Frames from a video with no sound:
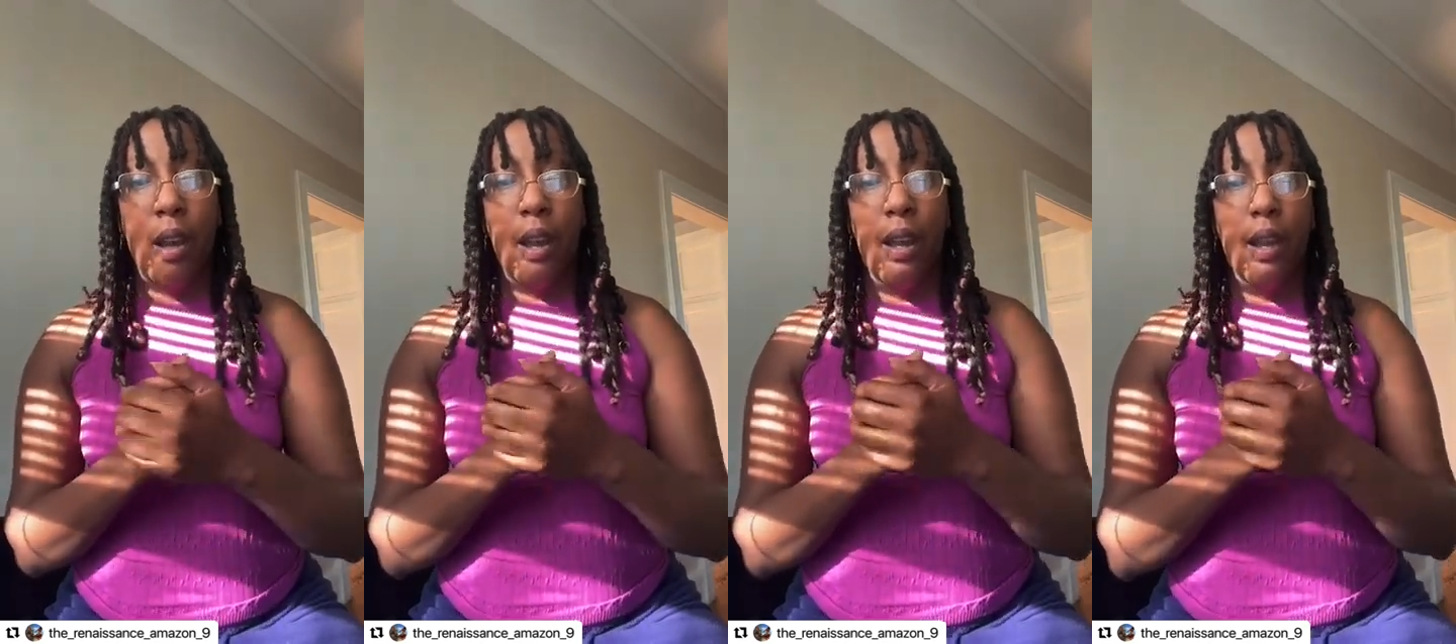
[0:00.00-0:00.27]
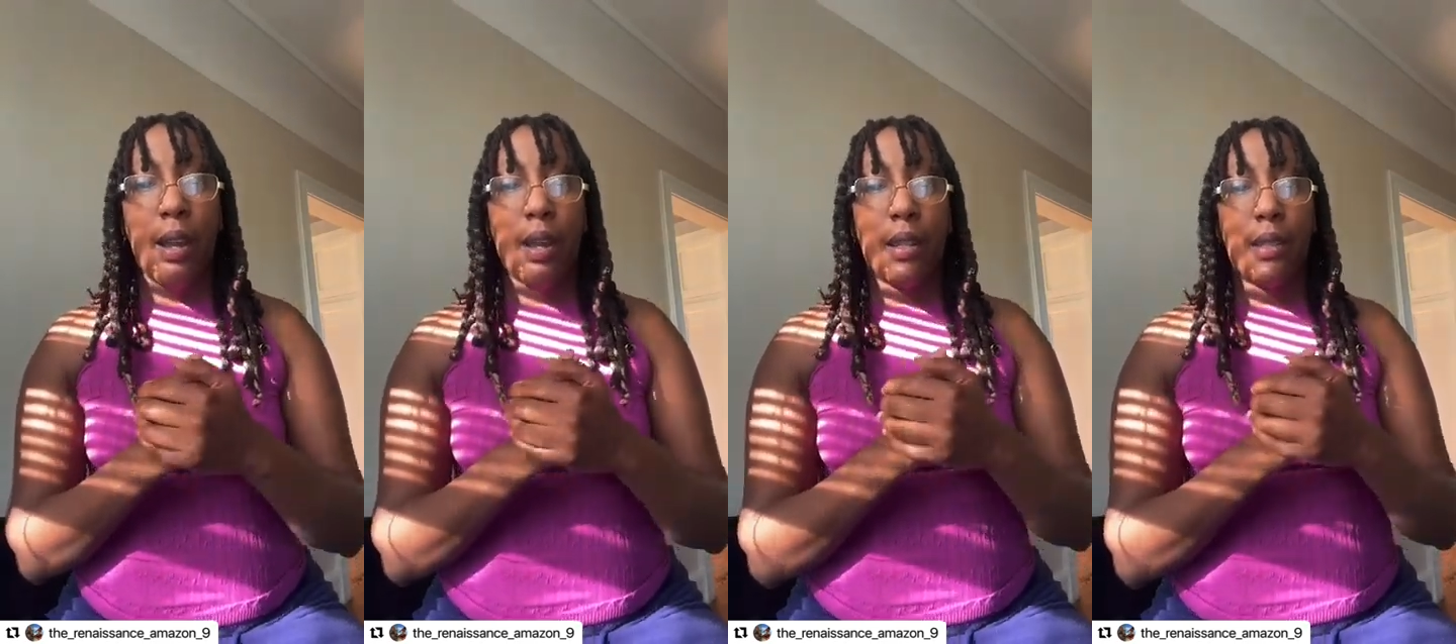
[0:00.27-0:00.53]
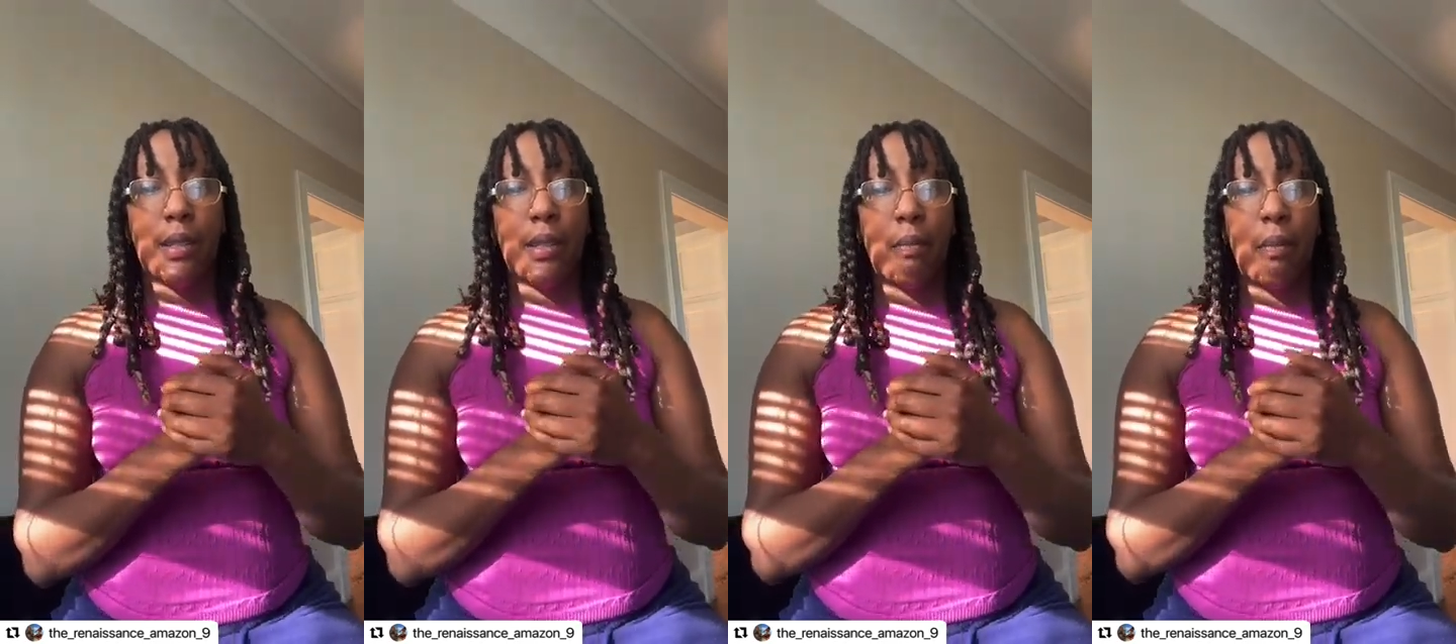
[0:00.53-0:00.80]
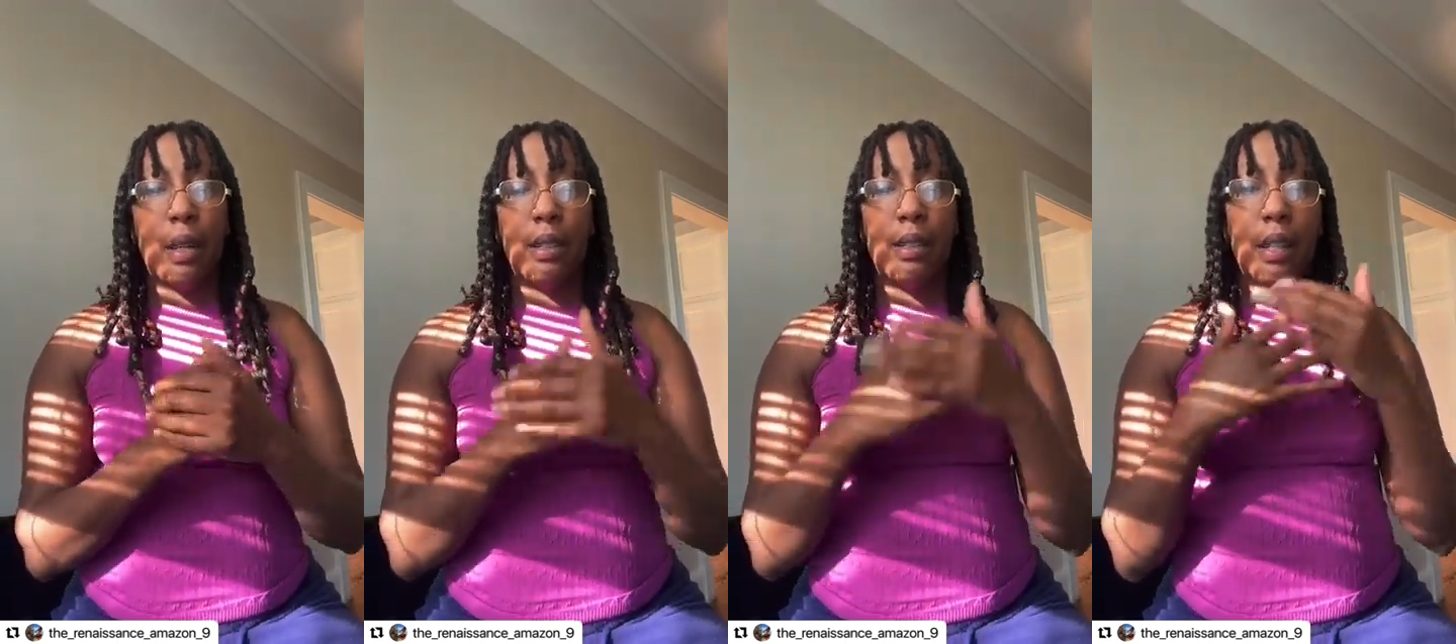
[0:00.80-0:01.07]
And
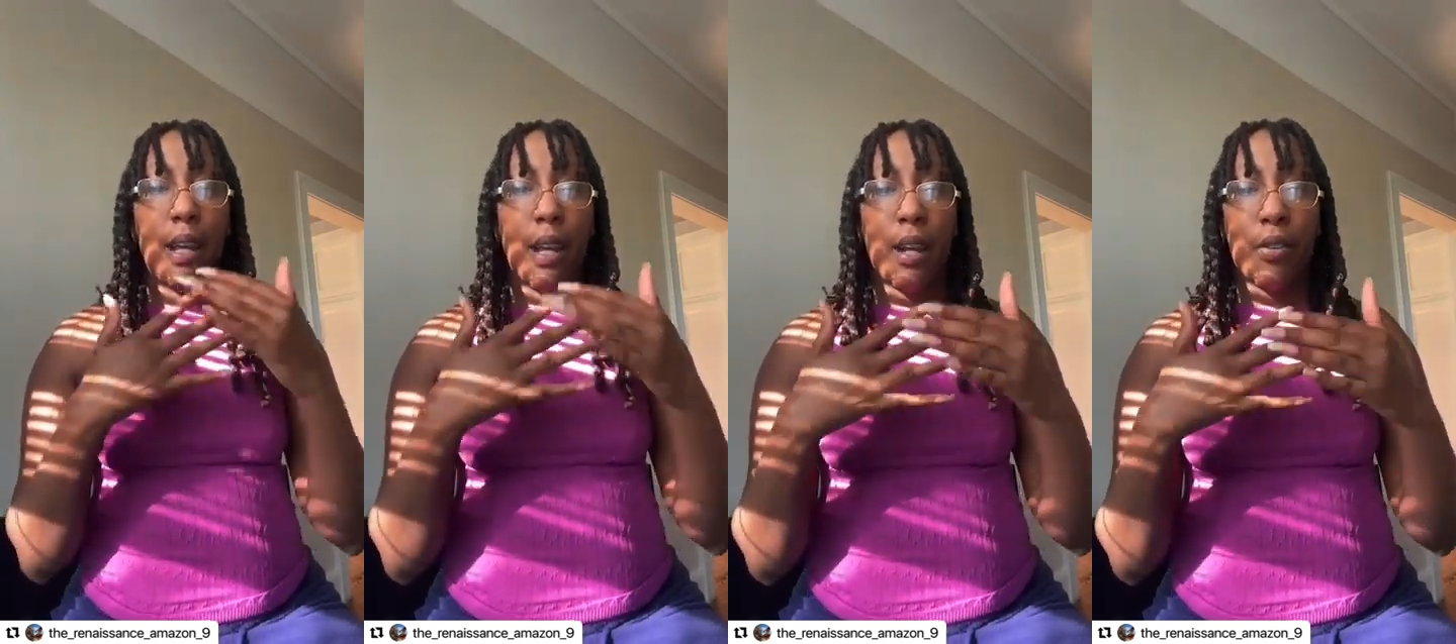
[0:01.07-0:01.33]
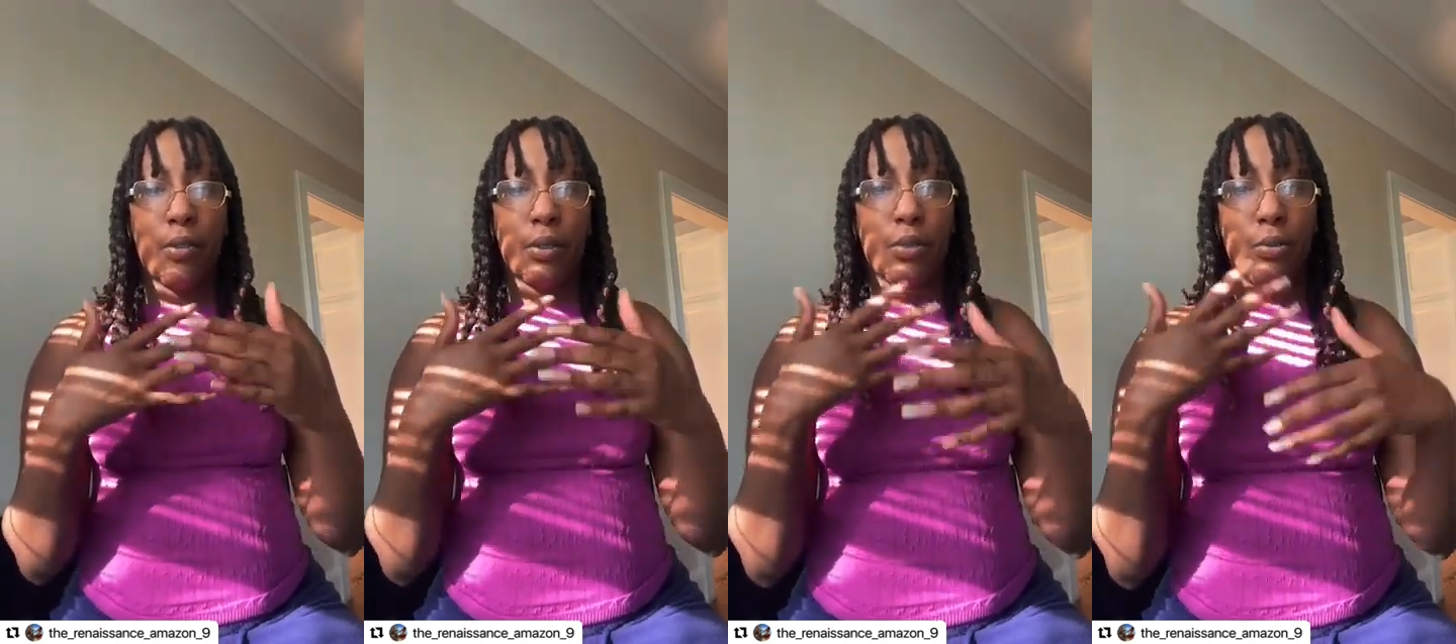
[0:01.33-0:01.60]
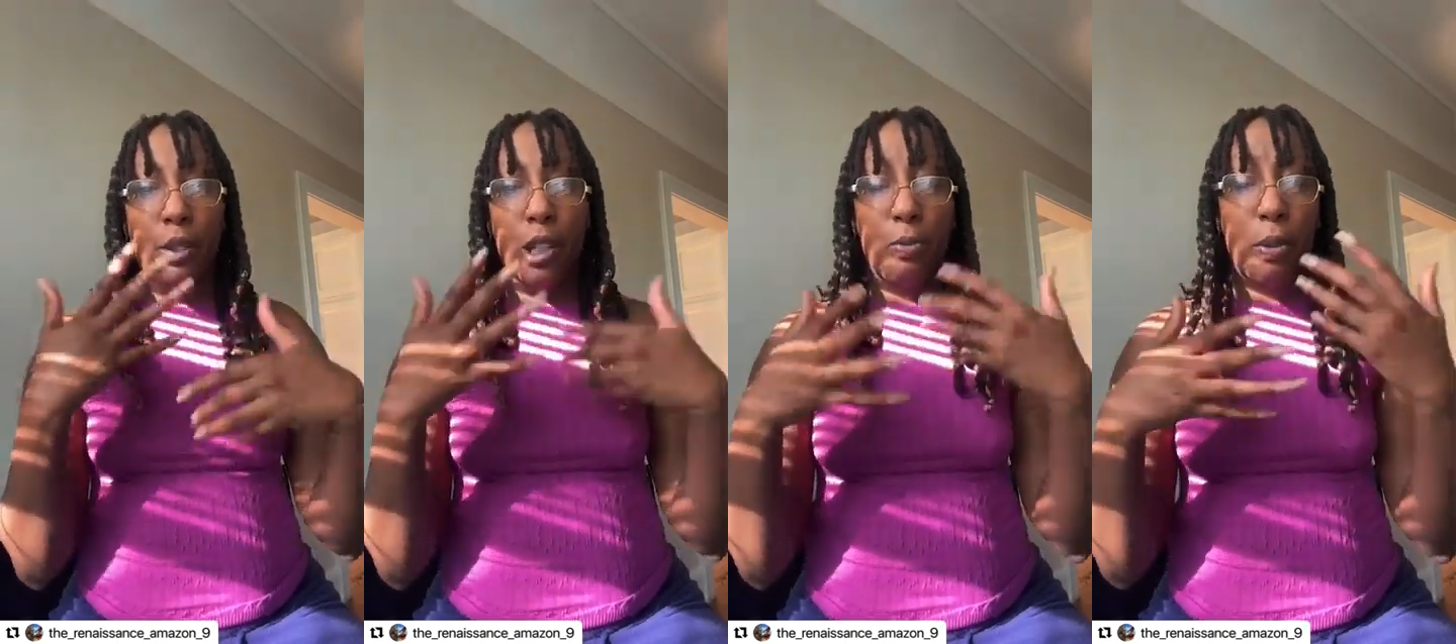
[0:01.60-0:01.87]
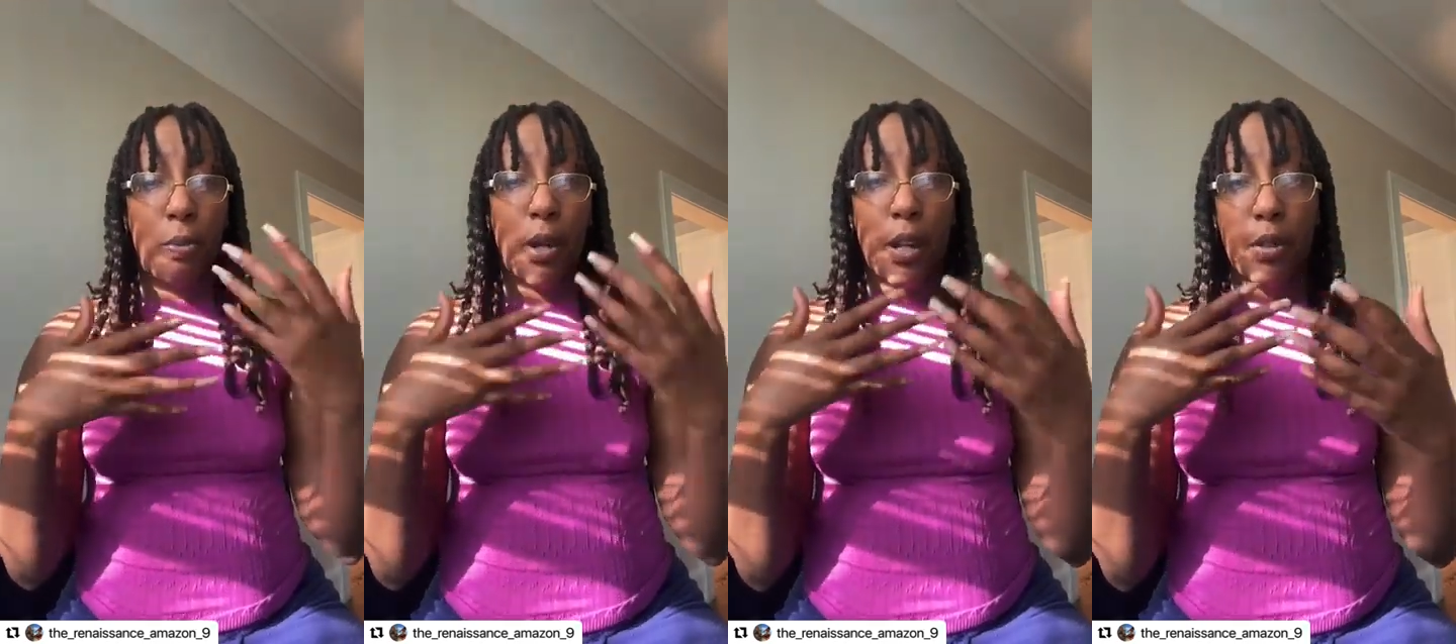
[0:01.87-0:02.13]
my dad was really
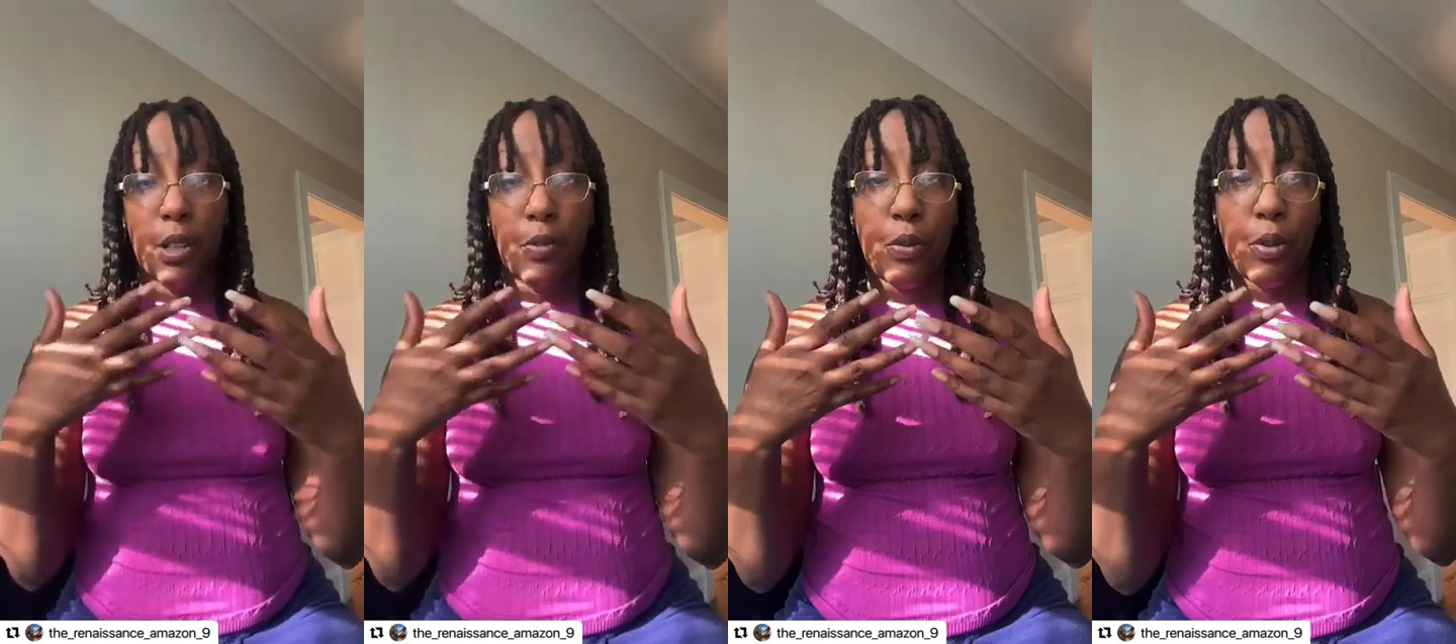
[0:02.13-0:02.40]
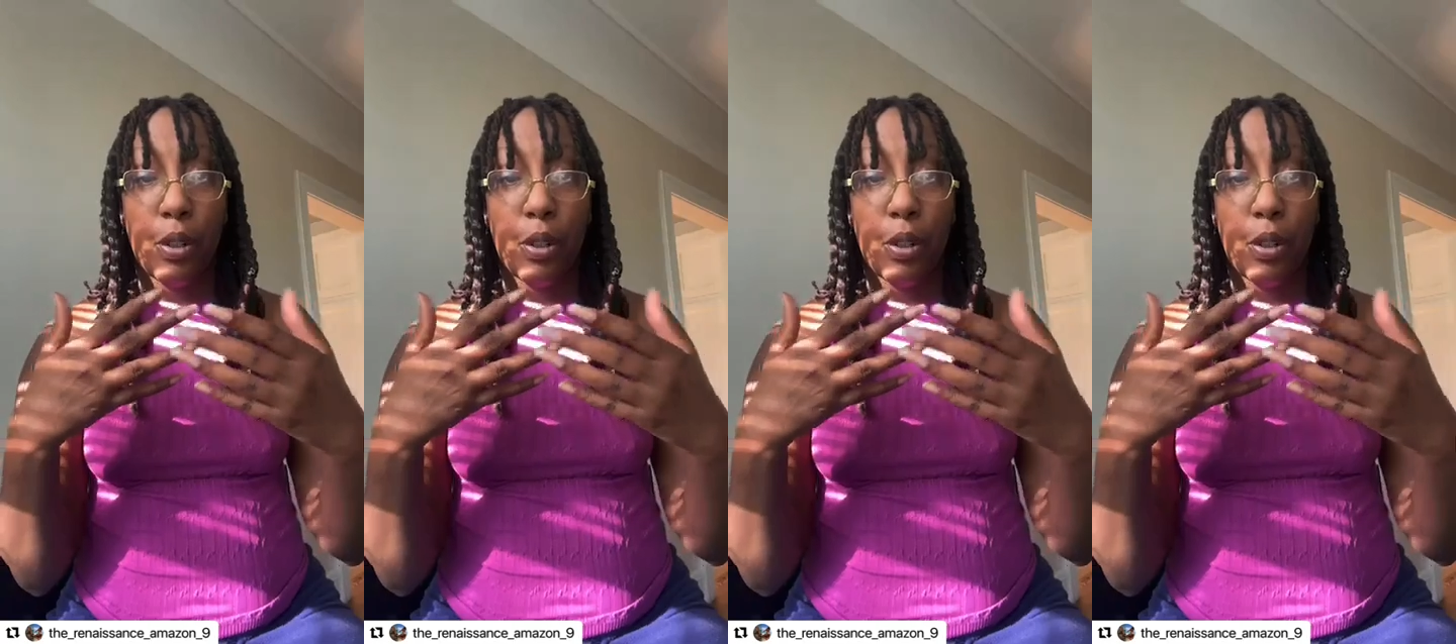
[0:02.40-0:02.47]
preparing